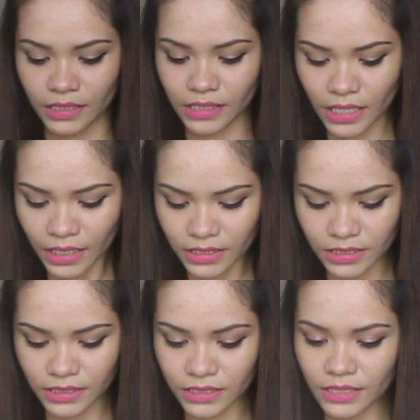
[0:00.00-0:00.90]

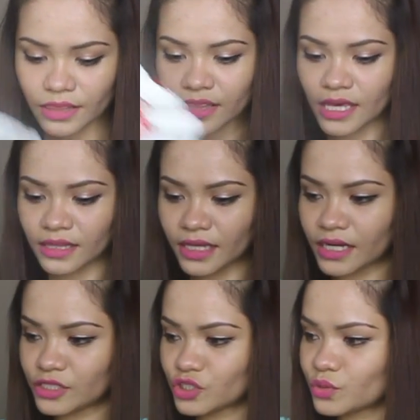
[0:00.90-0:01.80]
Next thing that
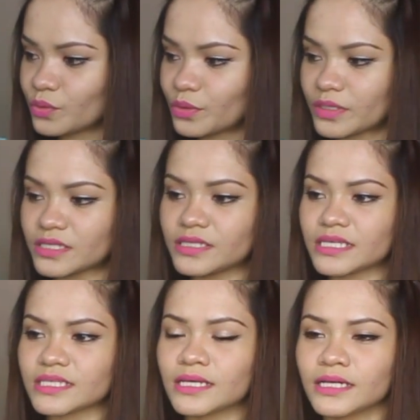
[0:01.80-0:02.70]
I'll show you is
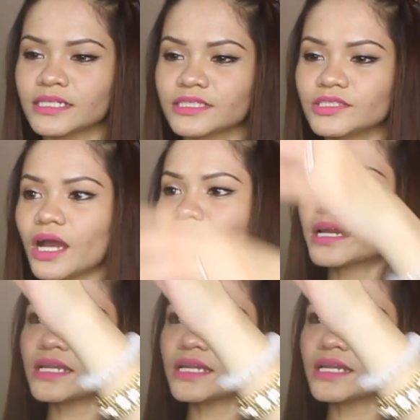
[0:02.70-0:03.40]
this dark